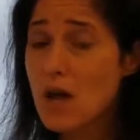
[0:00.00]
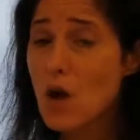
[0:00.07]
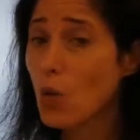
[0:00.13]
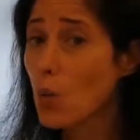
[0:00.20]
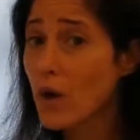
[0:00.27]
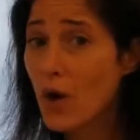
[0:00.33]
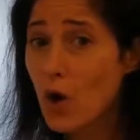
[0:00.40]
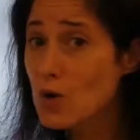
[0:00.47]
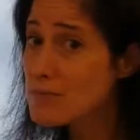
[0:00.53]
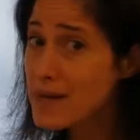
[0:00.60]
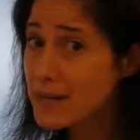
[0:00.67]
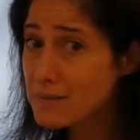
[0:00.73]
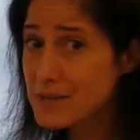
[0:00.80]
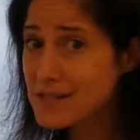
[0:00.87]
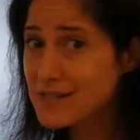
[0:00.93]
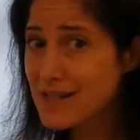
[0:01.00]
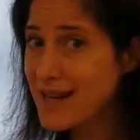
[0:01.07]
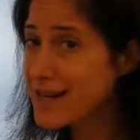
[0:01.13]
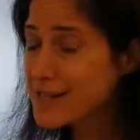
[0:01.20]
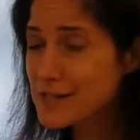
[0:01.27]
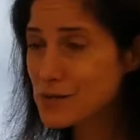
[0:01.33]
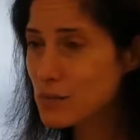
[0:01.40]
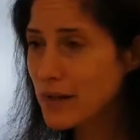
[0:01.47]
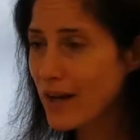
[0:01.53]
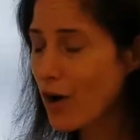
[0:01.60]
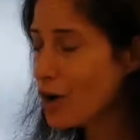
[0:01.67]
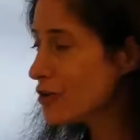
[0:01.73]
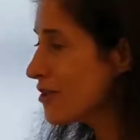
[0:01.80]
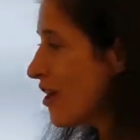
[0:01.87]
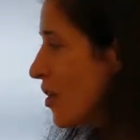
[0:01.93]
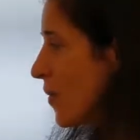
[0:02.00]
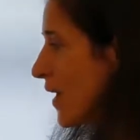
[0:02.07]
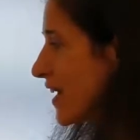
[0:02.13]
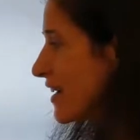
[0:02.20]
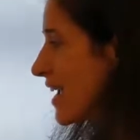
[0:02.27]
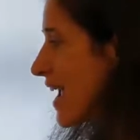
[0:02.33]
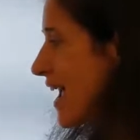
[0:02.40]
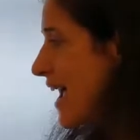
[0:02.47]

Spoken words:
We all make mistakes, we all know it,